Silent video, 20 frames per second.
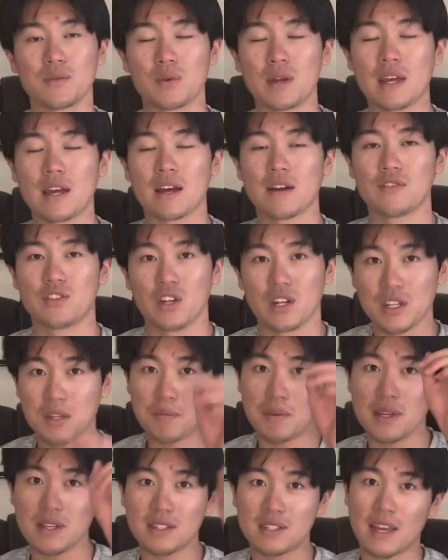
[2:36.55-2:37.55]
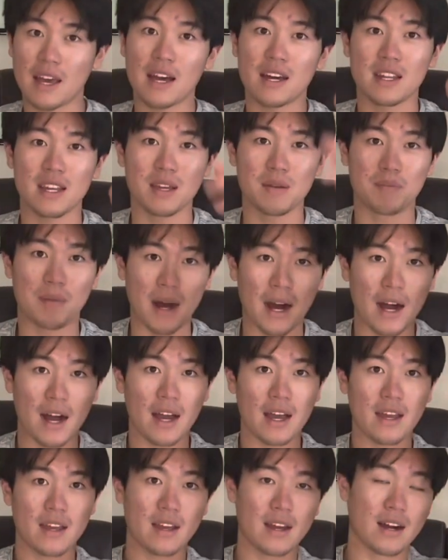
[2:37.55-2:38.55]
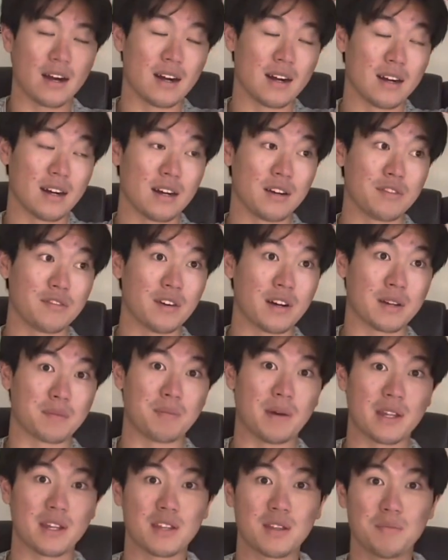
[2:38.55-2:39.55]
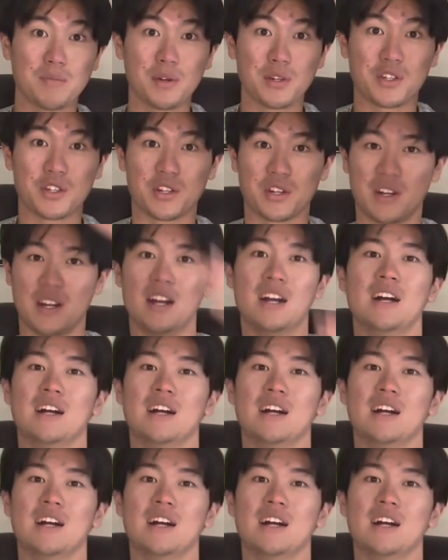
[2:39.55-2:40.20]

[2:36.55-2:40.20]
we have Johnny P's Caddy by Benny the Butcher.